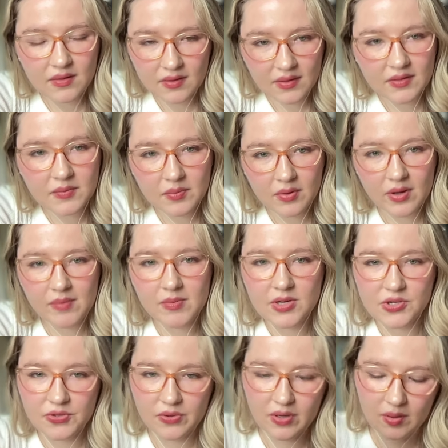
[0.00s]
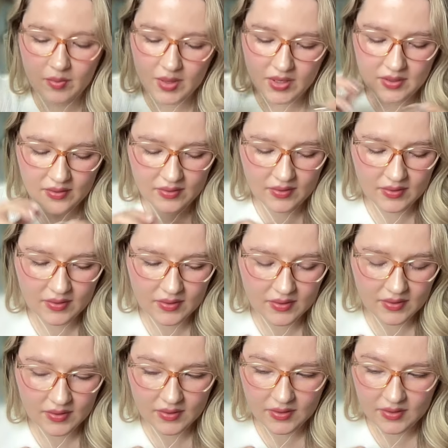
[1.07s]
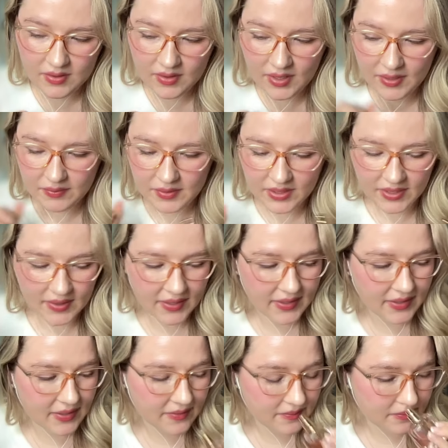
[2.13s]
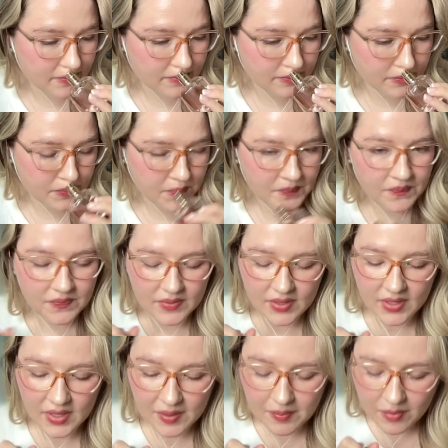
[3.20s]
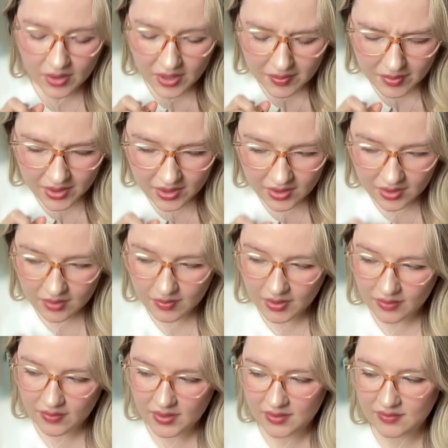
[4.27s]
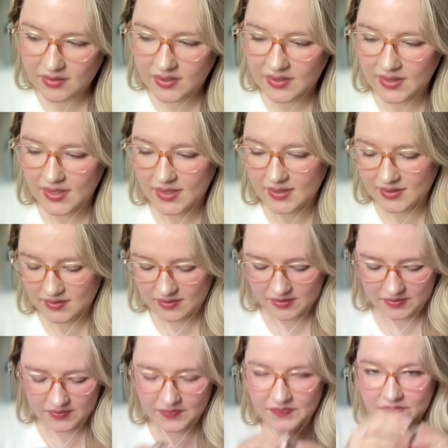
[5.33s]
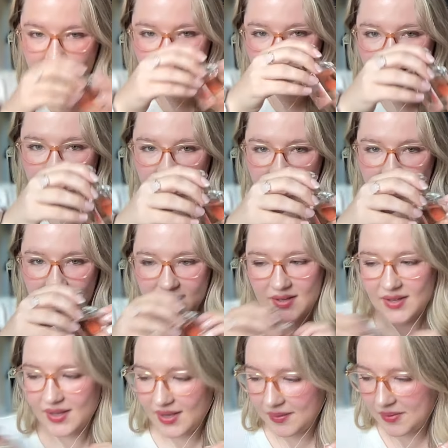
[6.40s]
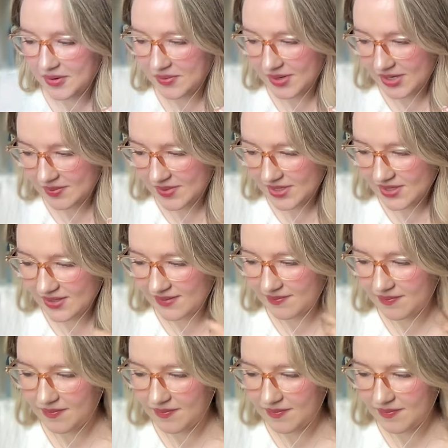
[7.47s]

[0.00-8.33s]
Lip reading: It's pretty mature, but I really like it. And I'm pretty picky about things like that, so I would recommend it.